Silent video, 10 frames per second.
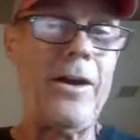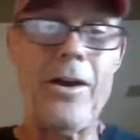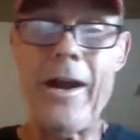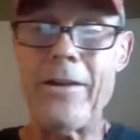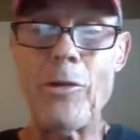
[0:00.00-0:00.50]

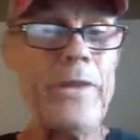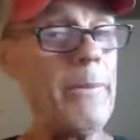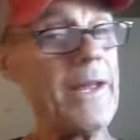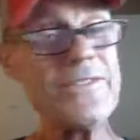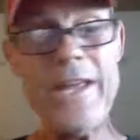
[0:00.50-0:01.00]
All right. Hope
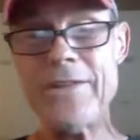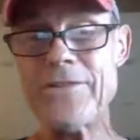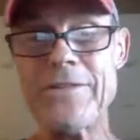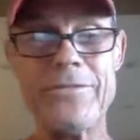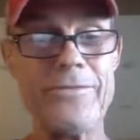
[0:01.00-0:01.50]
that makes
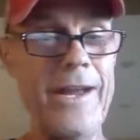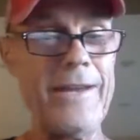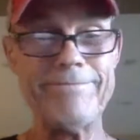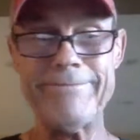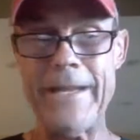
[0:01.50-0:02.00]
sense,
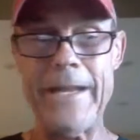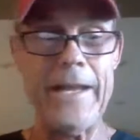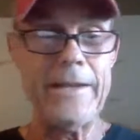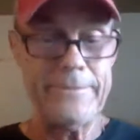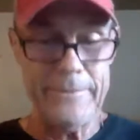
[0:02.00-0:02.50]
right?
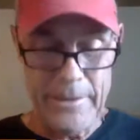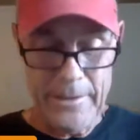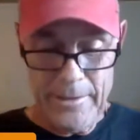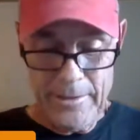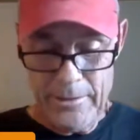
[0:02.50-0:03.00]
And
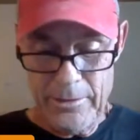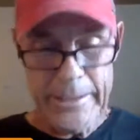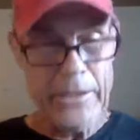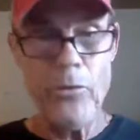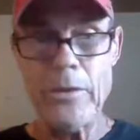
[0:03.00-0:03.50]

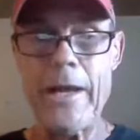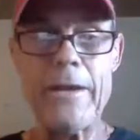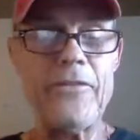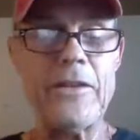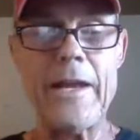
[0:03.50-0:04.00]
look, I know a lot
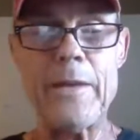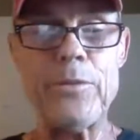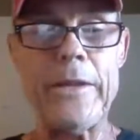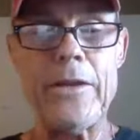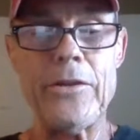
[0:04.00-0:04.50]
of
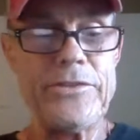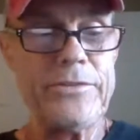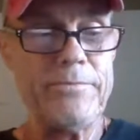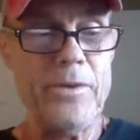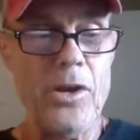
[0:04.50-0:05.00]

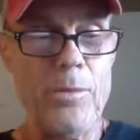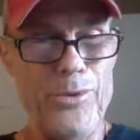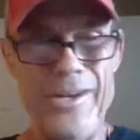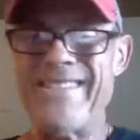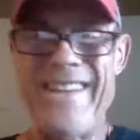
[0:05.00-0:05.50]
players are
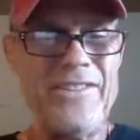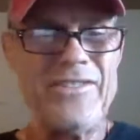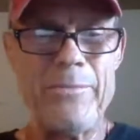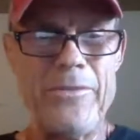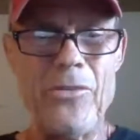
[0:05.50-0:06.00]
pretty tense
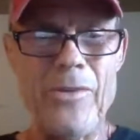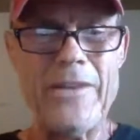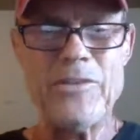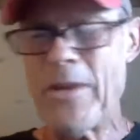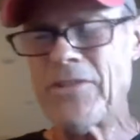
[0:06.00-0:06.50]
up there,
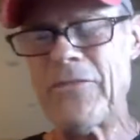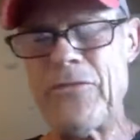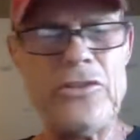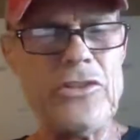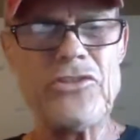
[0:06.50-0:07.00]
right? Especially if
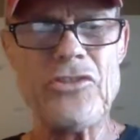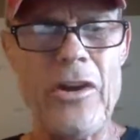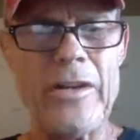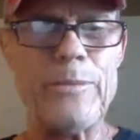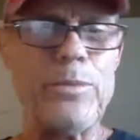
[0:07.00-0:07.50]
you're just
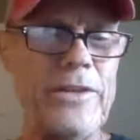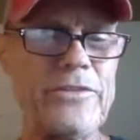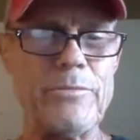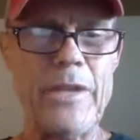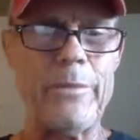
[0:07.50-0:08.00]
starting to play
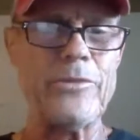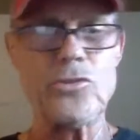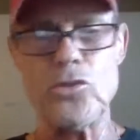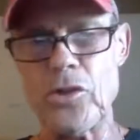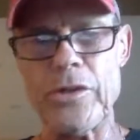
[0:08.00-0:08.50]
some doubles
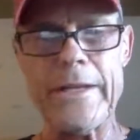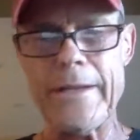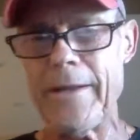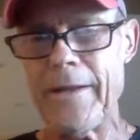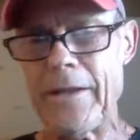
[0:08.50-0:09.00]
or
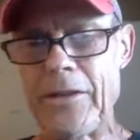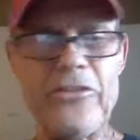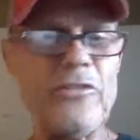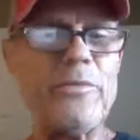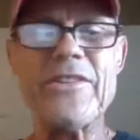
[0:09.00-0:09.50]
learning.
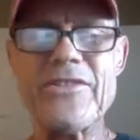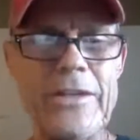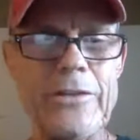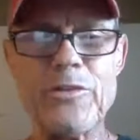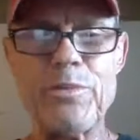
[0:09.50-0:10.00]
You've been a
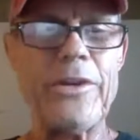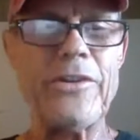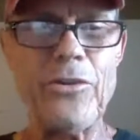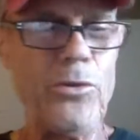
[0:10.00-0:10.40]
singles player your